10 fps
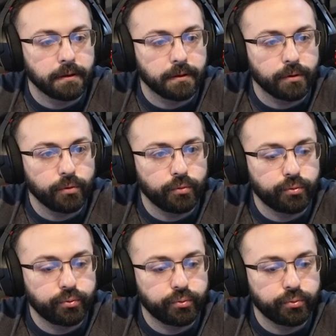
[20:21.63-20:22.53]

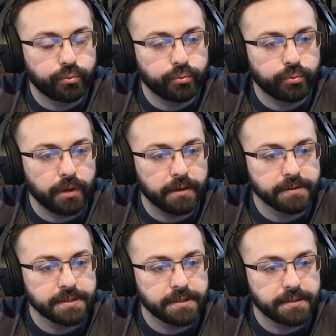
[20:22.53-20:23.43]
Oof, that
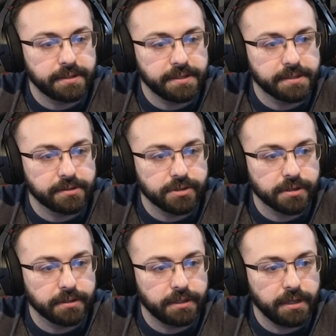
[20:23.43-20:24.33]
was a decent
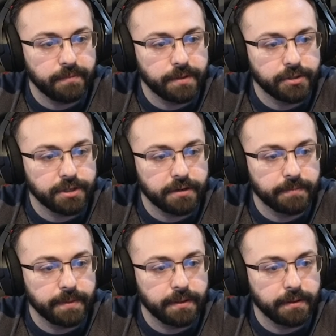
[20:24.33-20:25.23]
chunk of damage out of
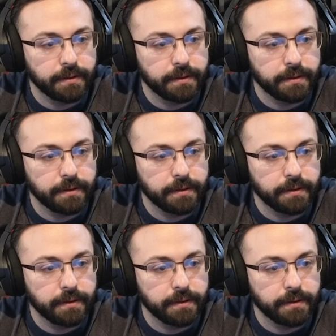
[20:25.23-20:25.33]
me.